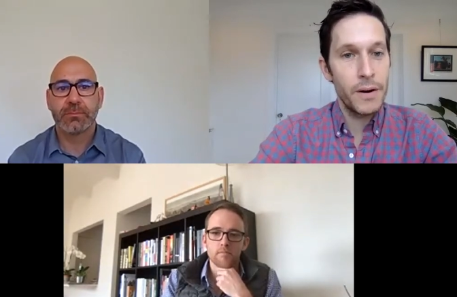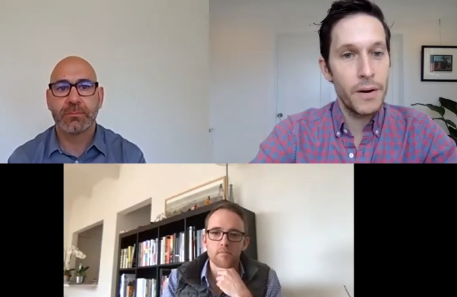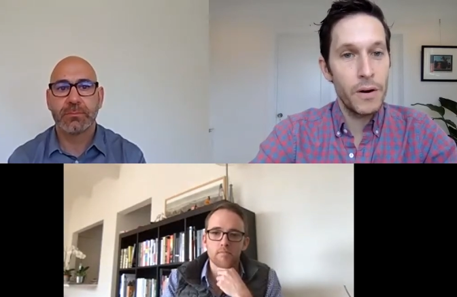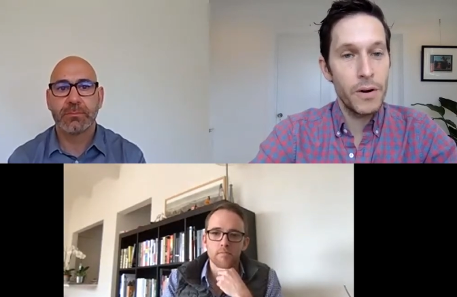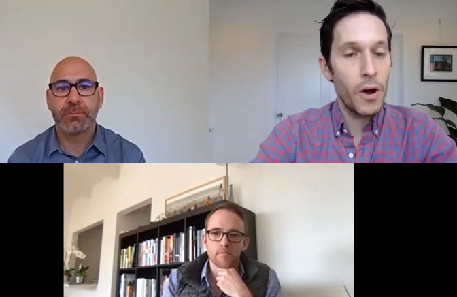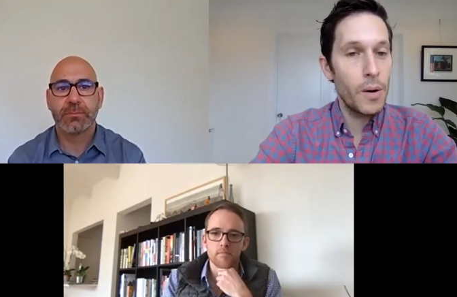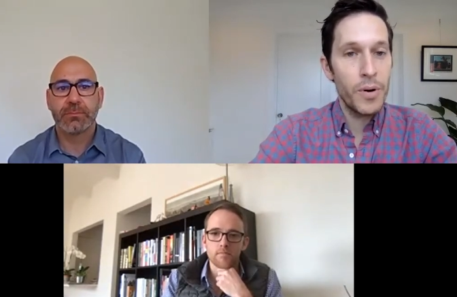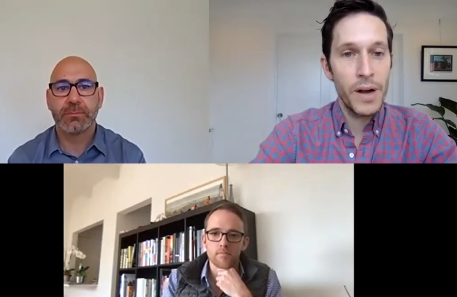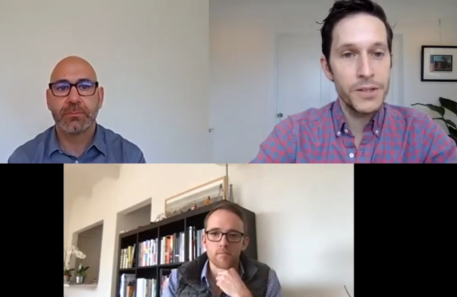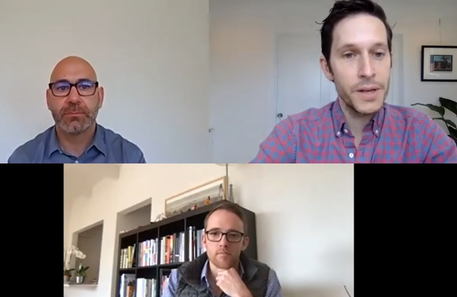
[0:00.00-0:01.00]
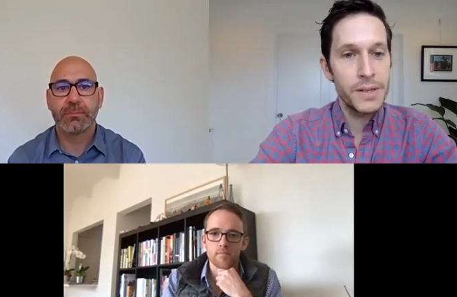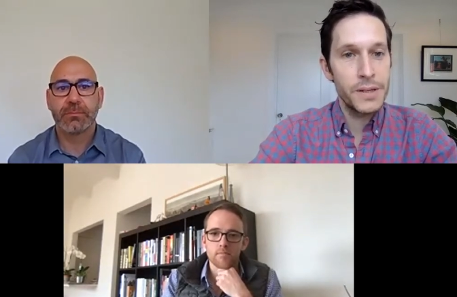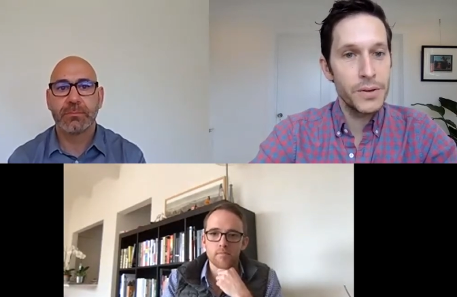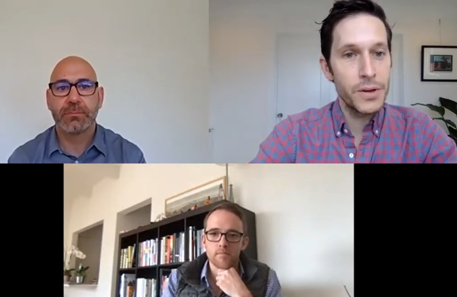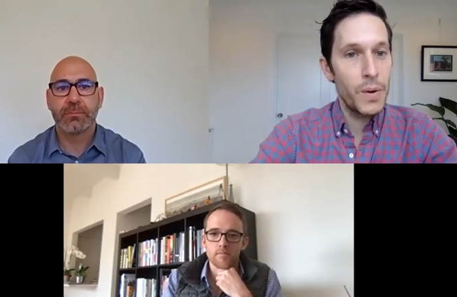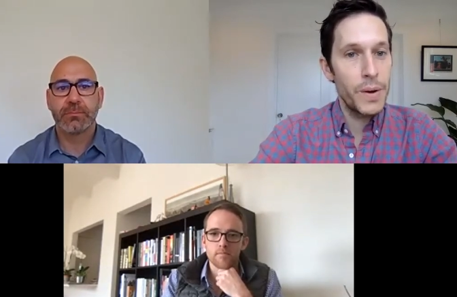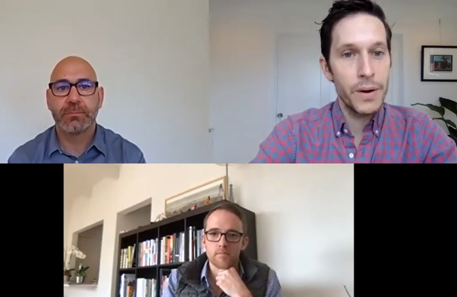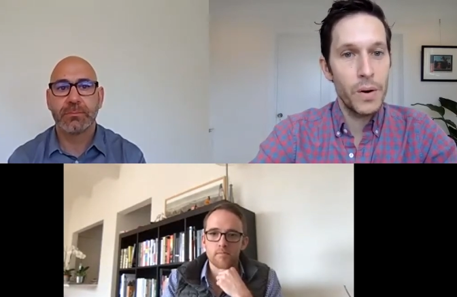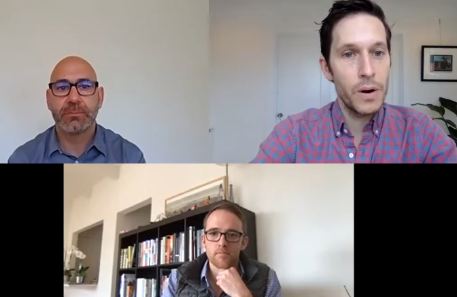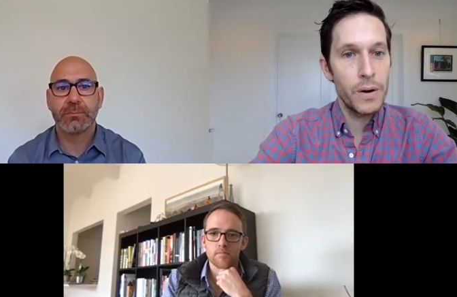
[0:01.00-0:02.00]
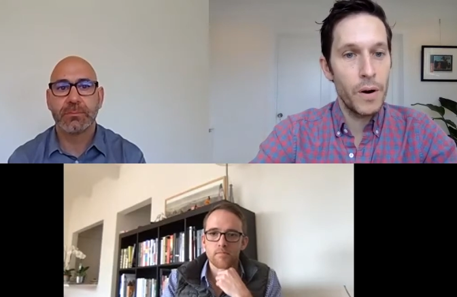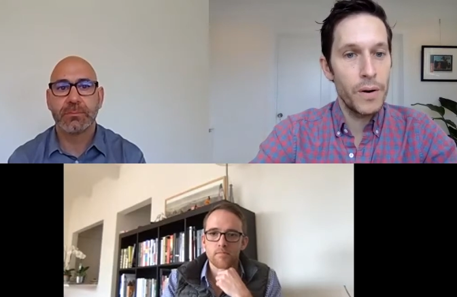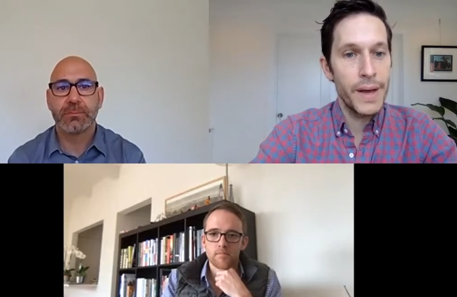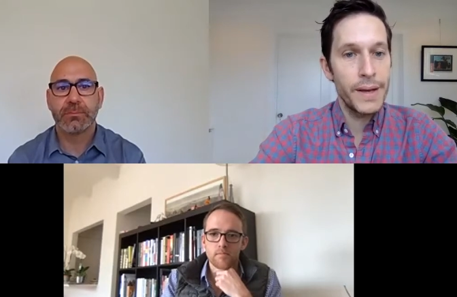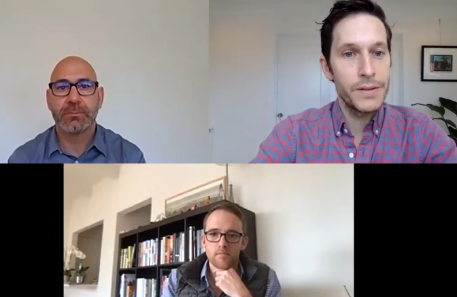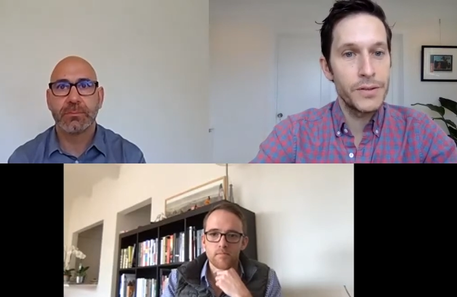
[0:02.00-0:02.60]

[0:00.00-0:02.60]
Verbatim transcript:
Speaker 1: Are, are all projects still going, or are they